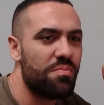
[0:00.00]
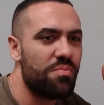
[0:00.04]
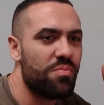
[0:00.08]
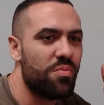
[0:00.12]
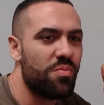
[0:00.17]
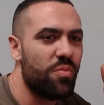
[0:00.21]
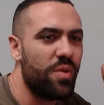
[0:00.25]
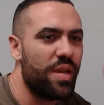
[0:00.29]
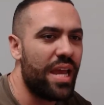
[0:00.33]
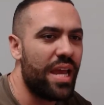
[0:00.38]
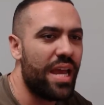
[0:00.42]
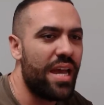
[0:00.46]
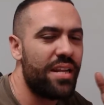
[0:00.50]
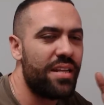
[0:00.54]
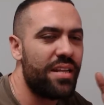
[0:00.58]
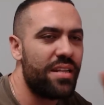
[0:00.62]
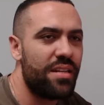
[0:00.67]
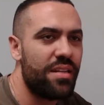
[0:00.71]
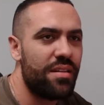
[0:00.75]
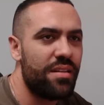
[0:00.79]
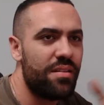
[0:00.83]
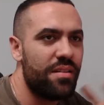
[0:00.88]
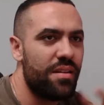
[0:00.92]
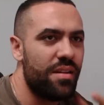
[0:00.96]
we had
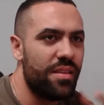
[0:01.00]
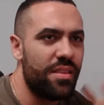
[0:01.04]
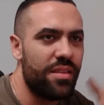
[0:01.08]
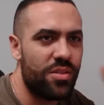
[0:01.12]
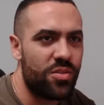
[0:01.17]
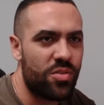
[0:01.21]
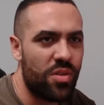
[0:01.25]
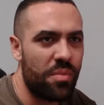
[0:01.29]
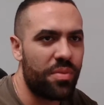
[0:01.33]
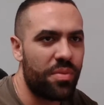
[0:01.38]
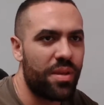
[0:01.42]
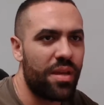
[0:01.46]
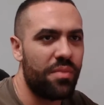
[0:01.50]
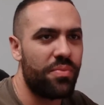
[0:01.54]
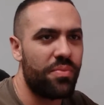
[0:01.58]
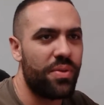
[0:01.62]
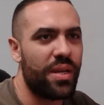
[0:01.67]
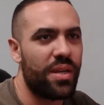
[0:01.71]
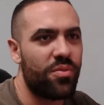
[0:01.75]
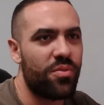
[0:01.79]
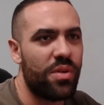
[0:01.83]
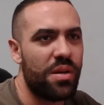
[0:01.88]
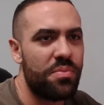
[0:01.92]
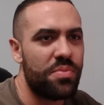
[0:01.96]
in the Trump
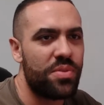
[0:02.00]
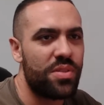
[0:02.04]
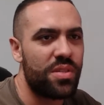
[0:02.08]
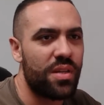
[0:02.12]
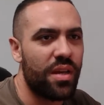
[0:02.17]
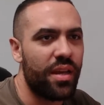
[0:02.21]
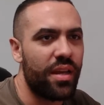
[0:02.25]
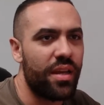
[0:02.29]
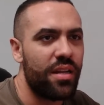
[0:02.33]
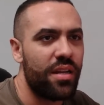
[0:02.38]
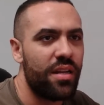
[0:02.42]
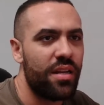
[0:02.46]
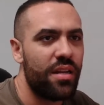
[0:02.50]
campaign website,